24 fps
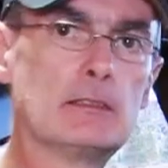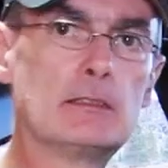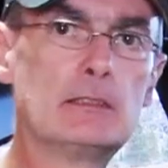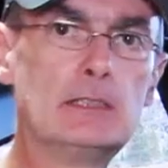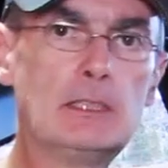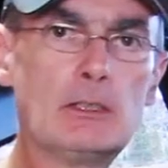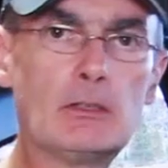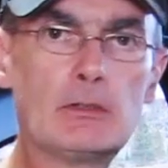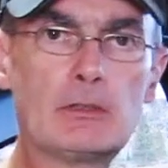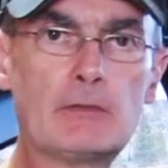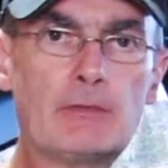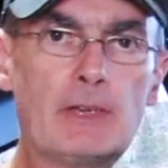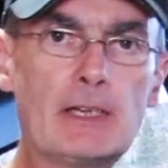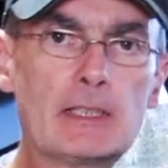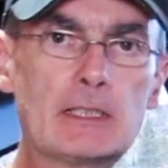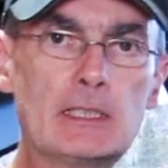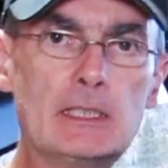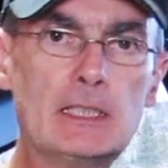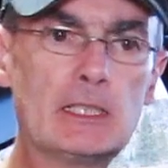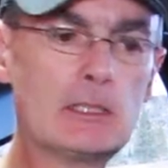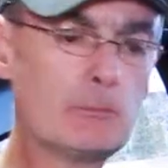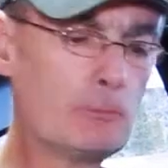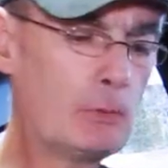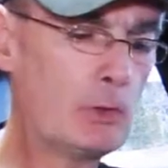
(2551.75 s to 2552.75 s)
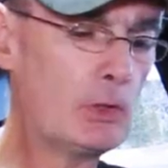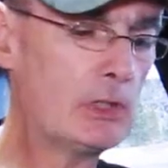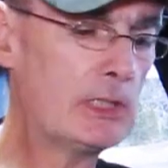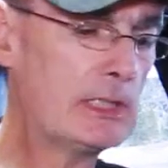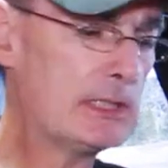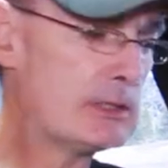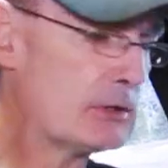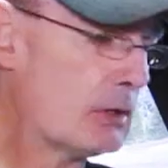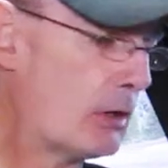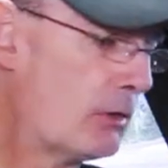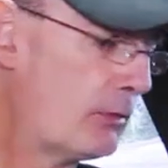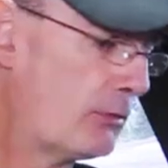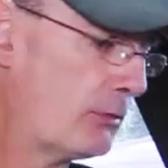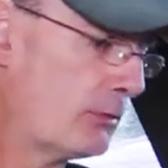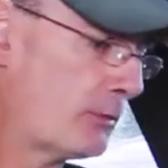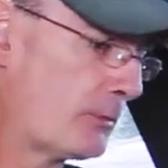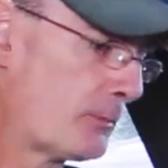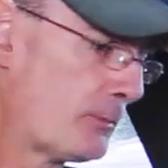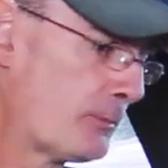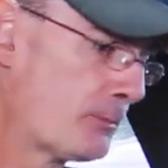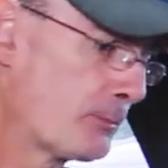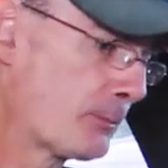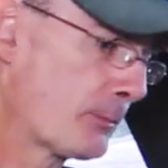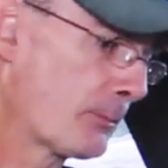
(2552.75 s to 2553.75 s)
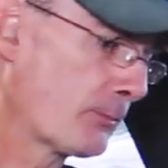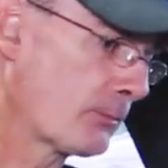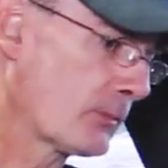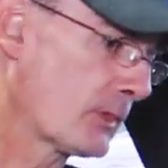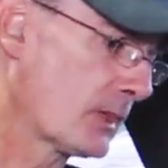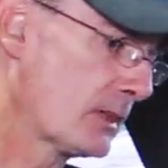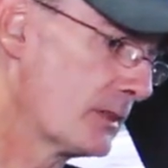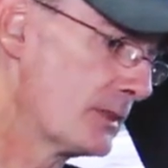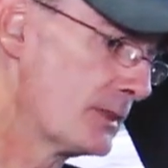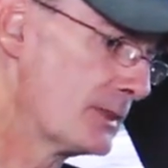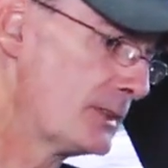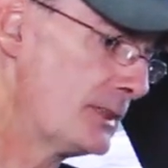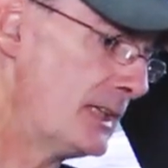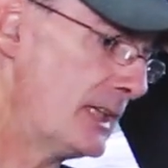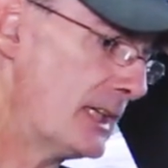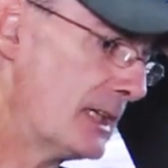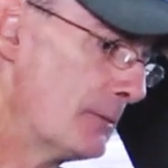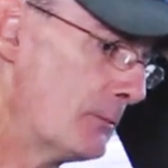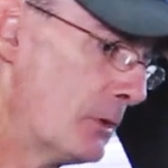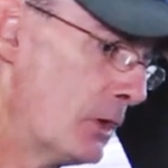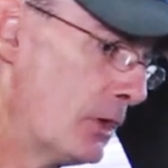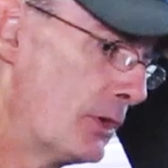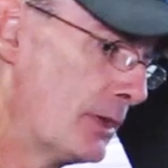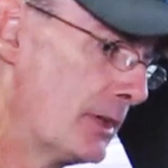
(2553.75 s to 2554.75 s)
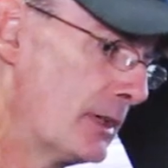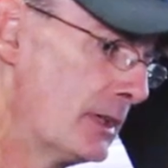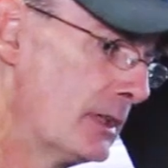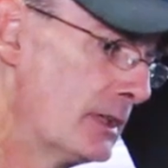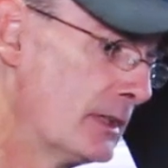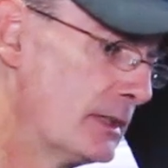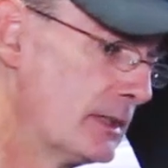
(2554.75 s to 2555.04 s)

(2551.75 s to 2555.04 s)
the fact that you can pull these off, stick them on.